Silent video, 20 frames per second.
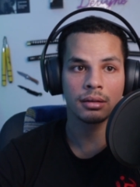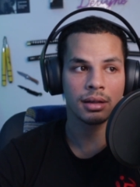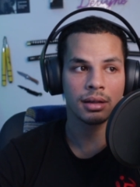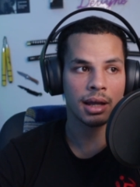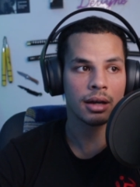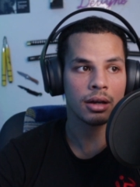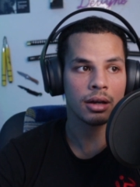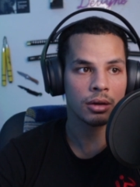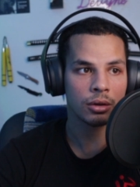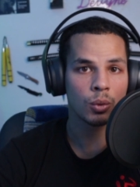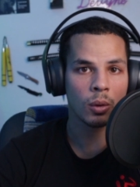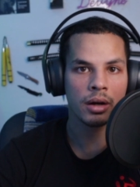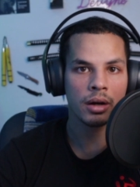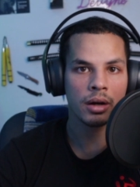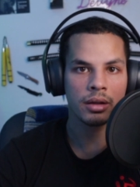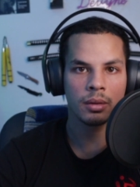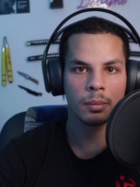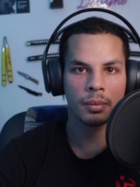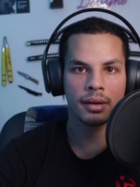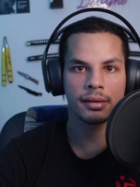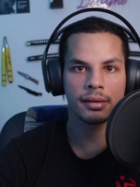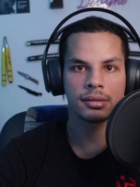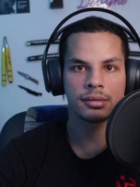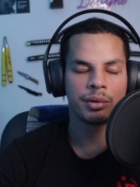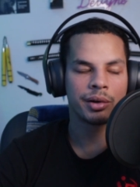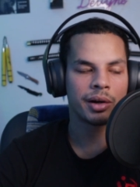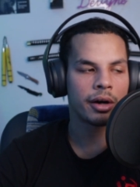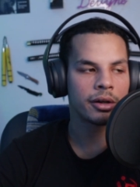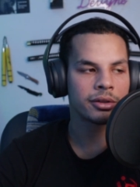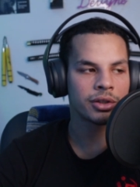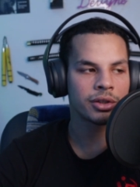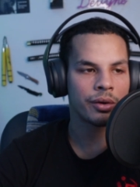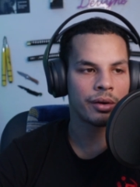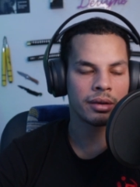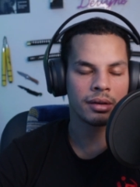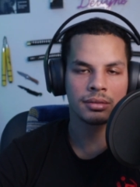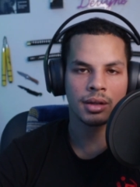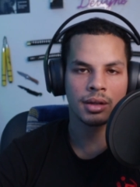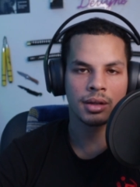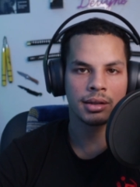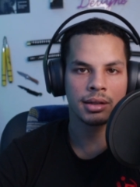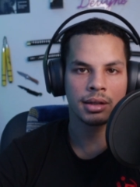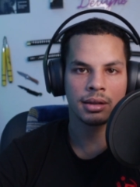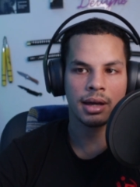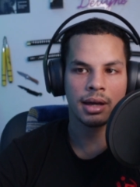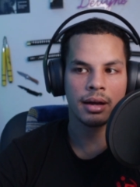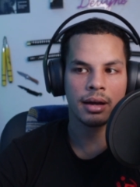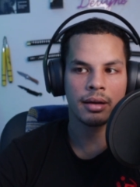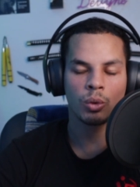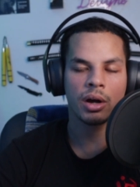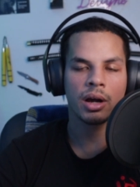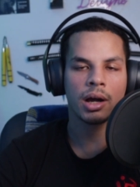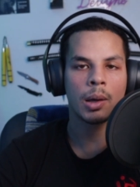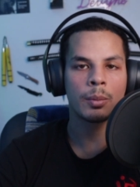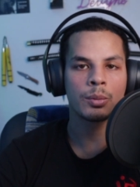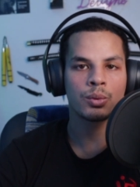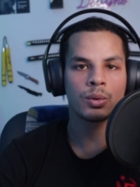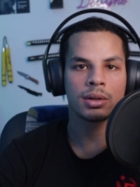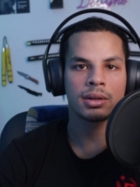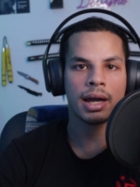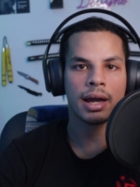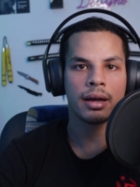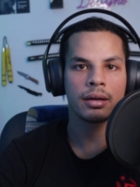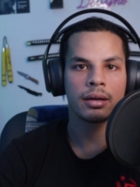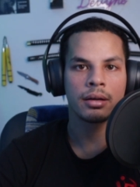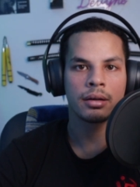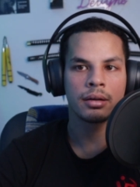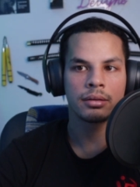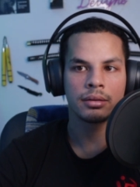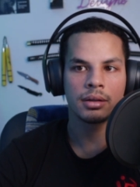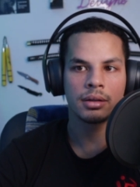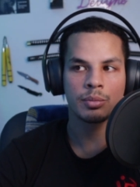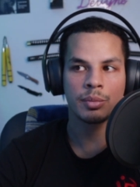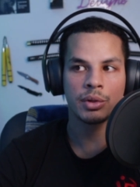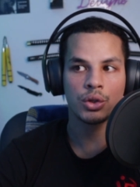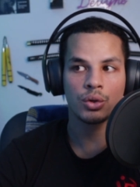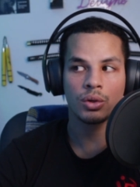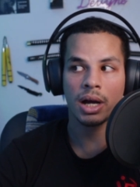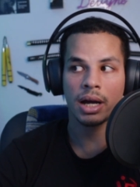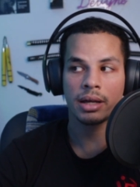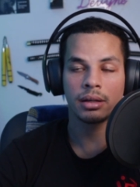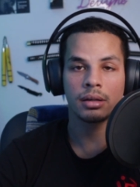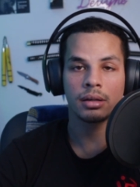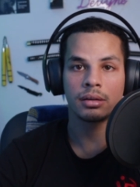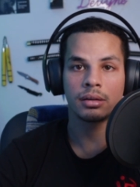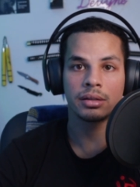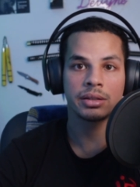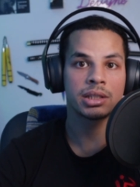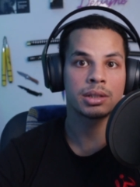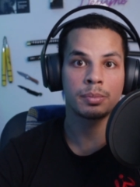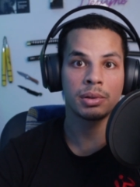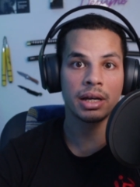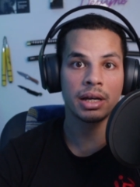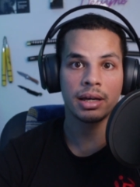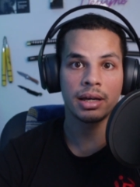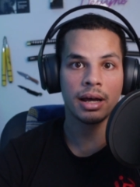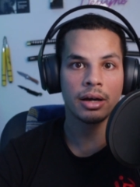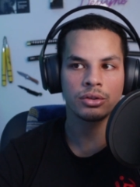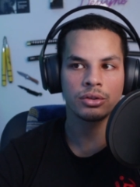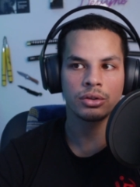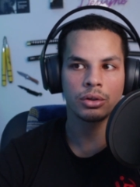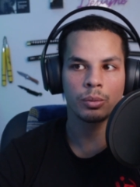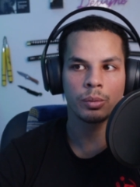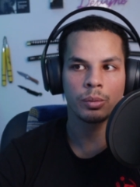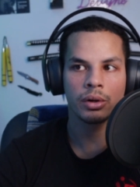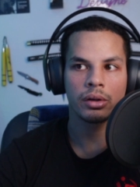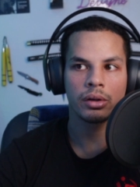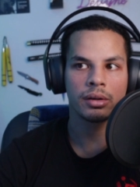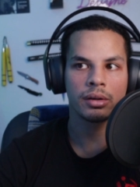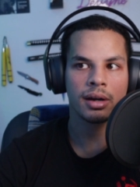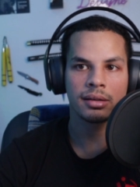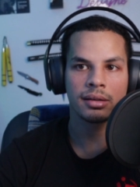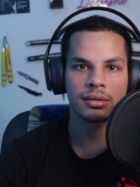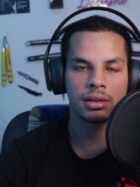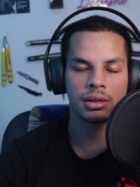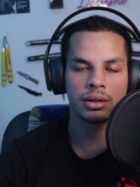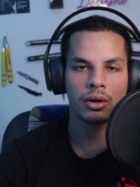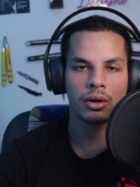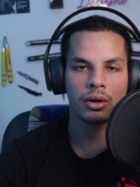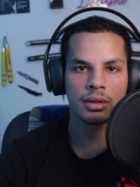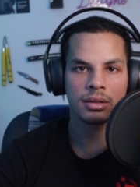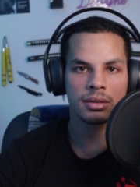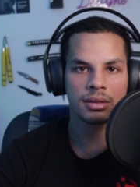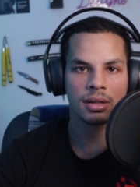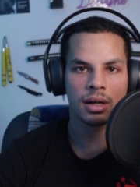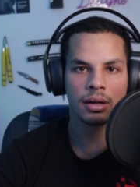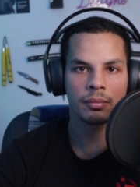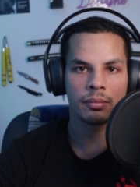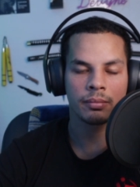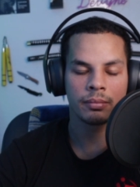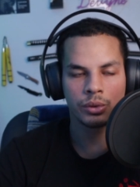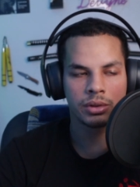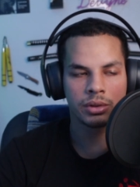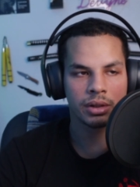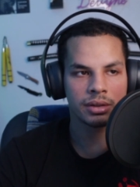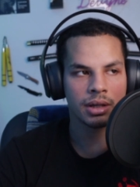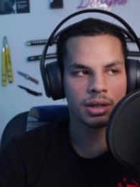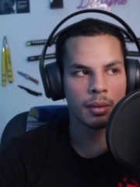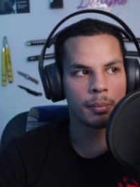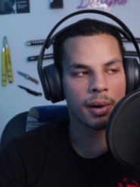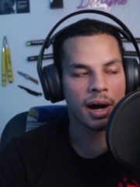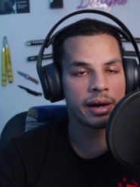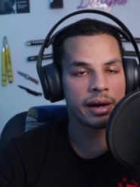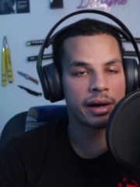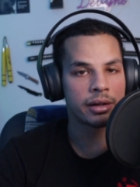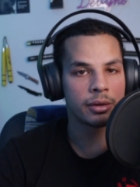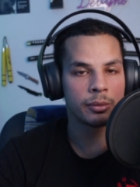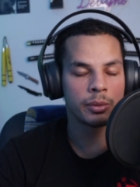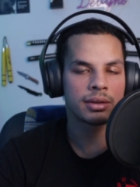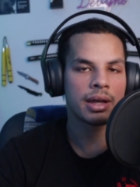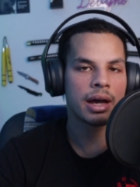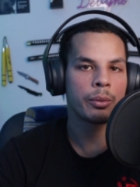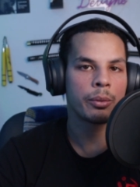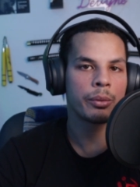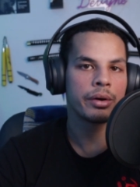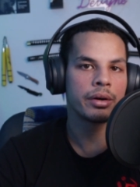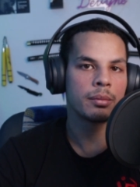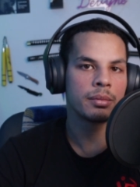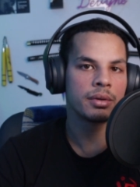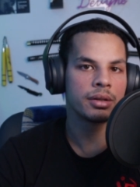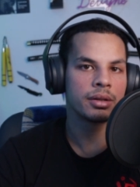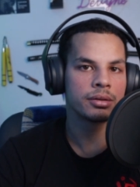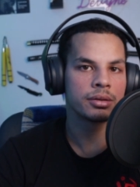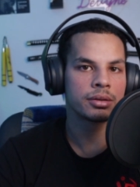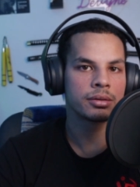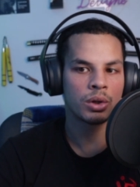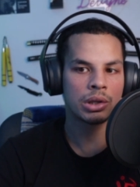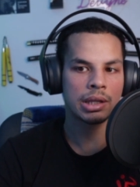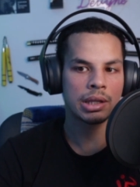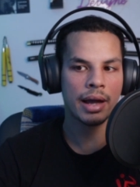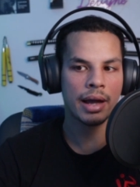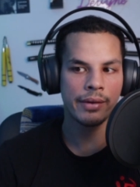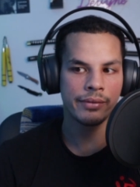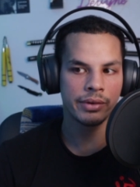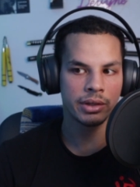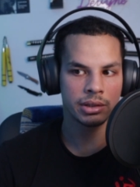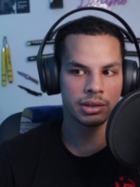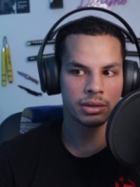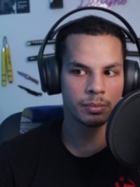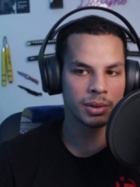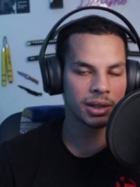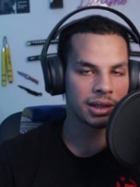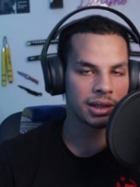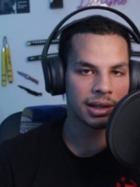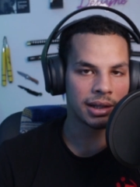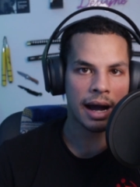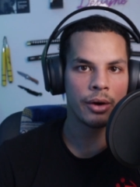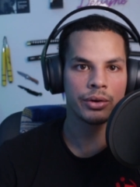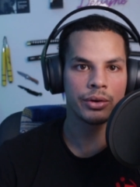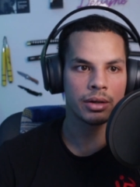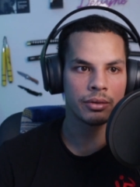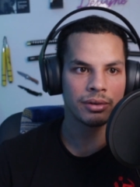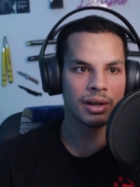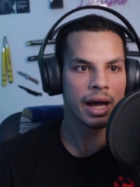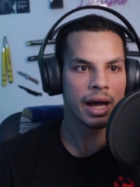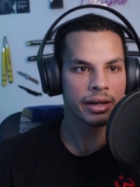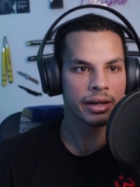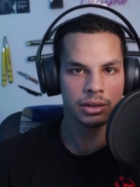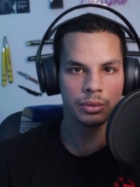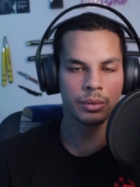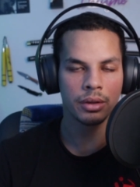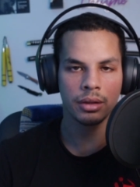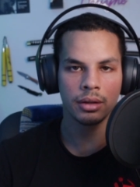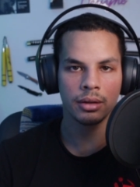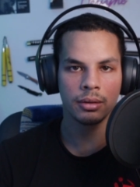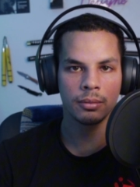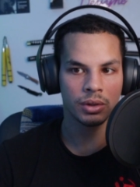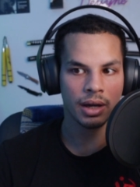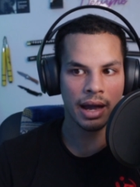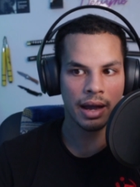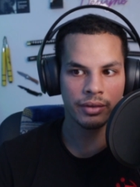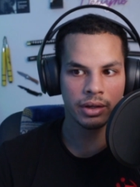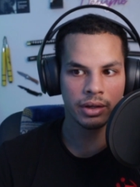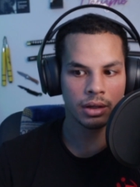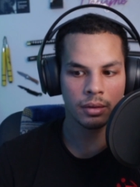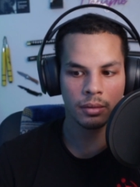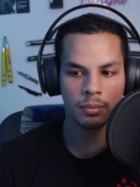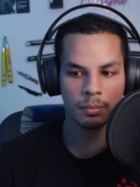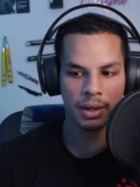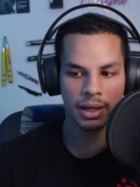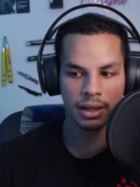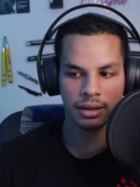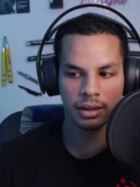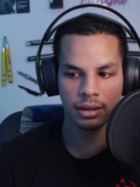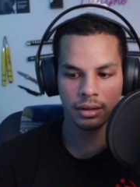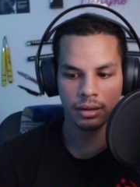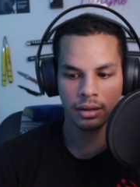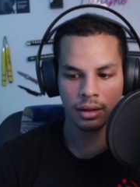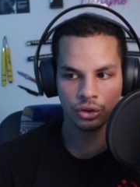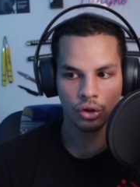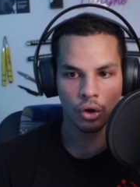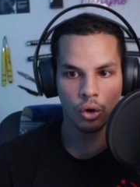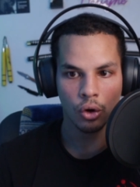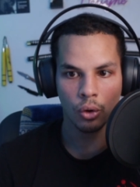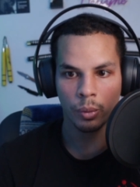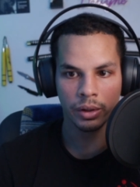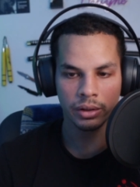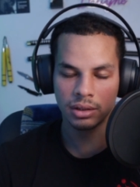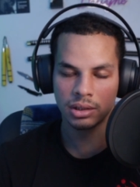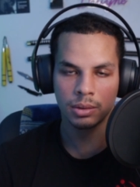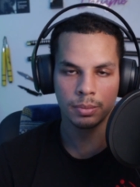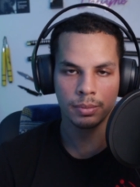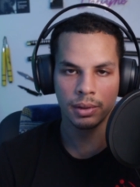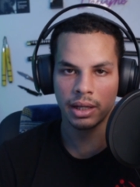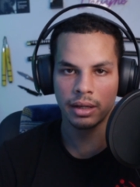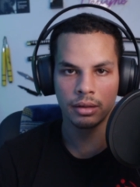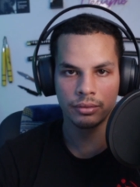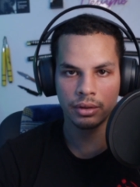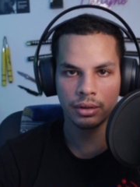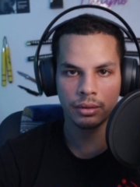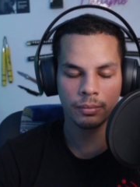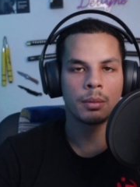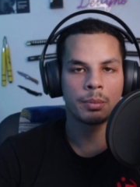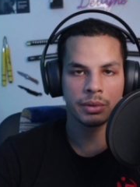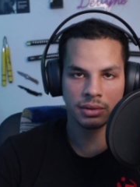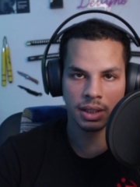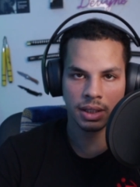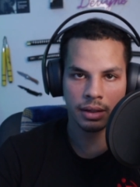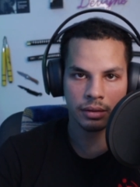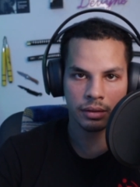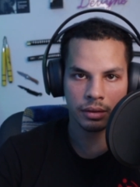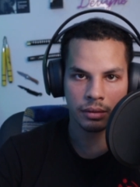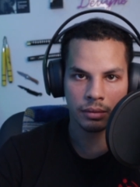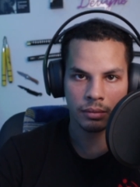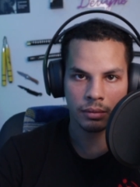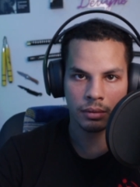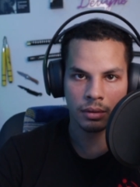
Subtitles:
like you are the best. But also understanding that what comes with that doesn't mean you gotta display it out to the world constantly all the time. You just embody what that word means without having to be loud and flashy with it, without having to make a show or display of it. A protector,